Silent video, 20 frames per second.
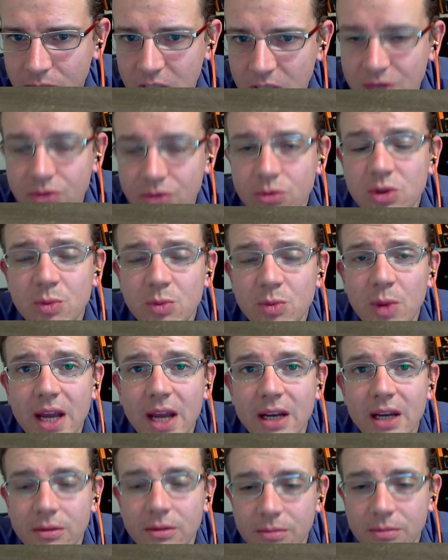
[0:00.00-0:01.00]
He's from
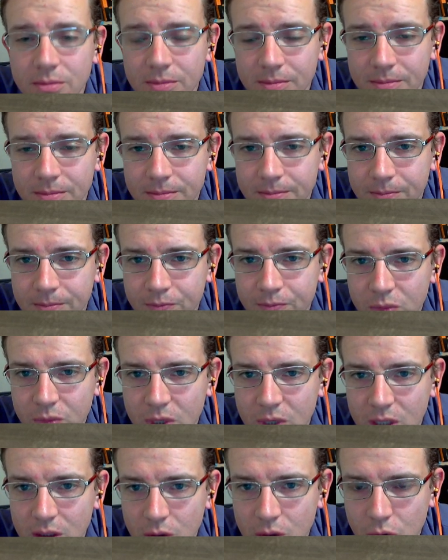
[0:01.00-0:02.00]
Spain.
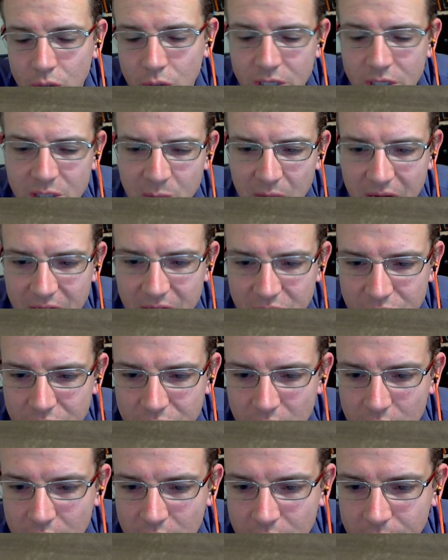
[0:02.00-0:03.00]
Or he's Spanish,
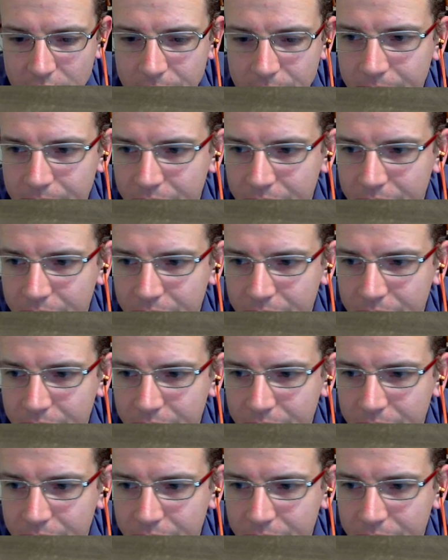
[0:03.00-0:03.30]
rather.